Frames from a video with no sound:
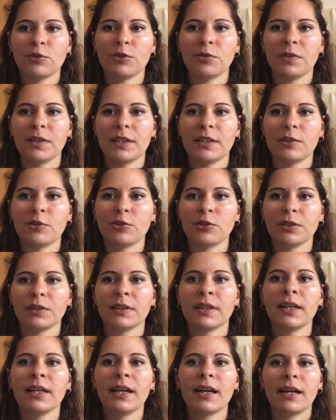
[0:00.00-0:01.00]
version,
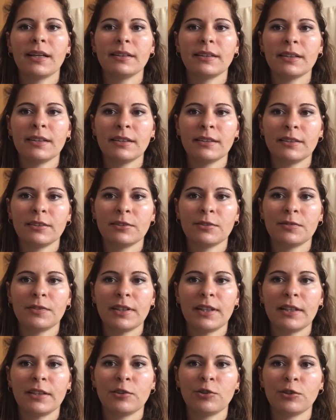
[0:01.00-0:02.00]
and in this
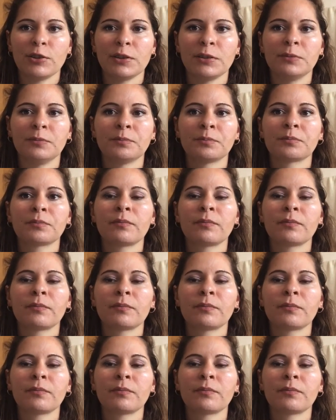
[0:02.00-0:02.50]
version